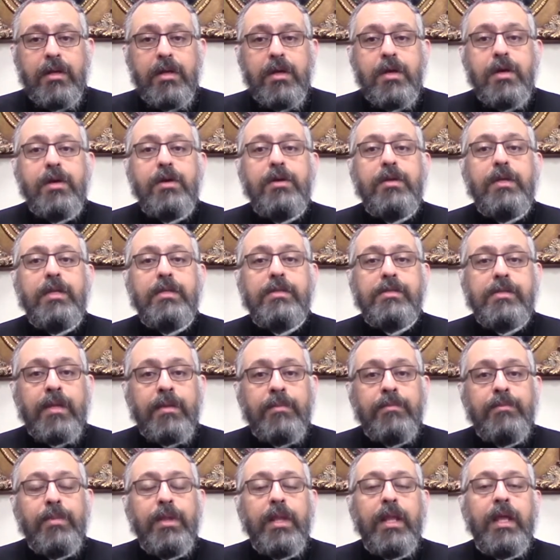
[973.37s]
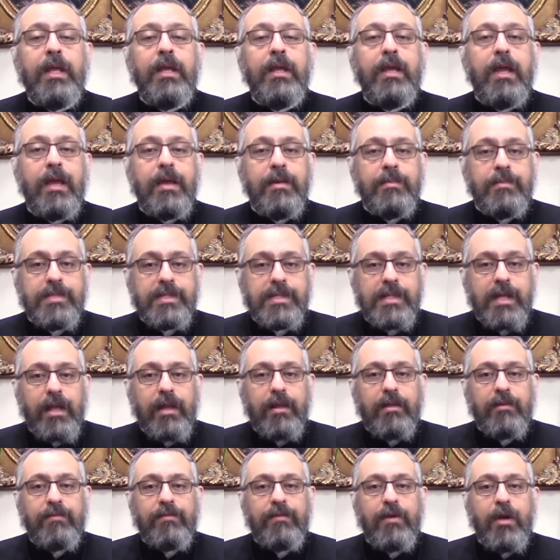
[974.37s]
resembling
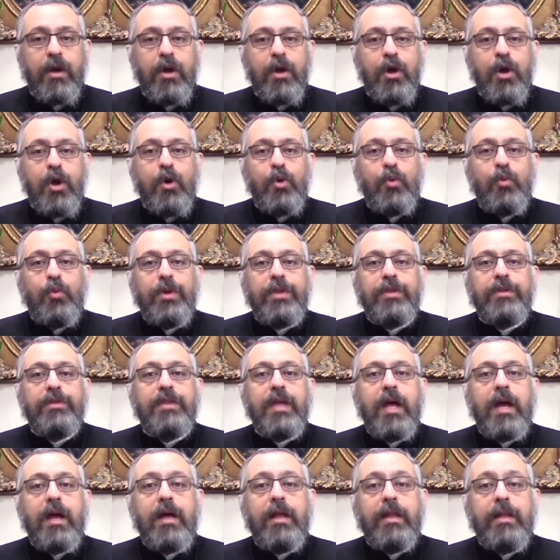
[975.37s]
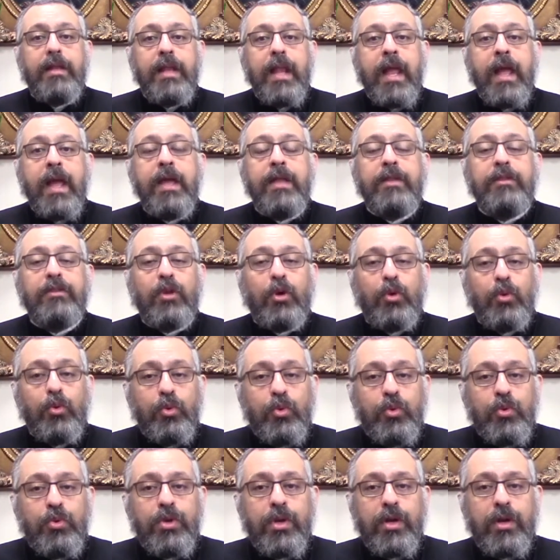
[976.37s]
himself with the
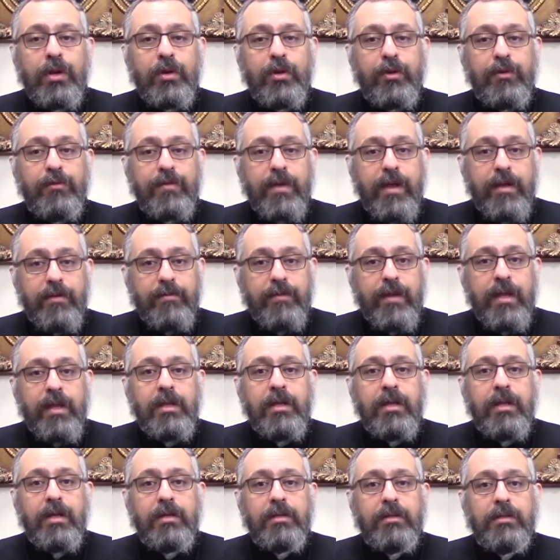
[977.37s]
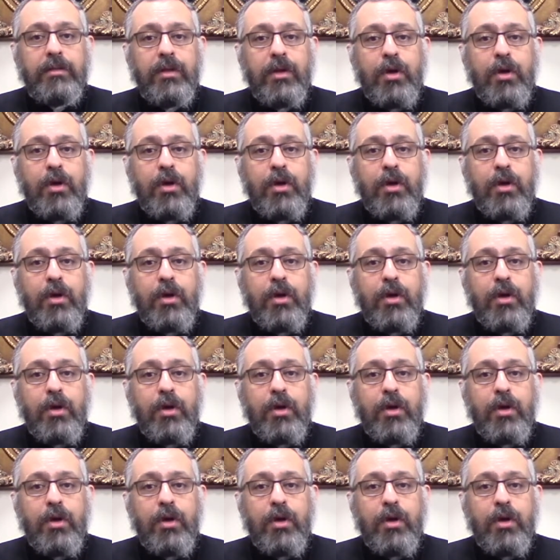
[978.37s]
landowner of a vineyard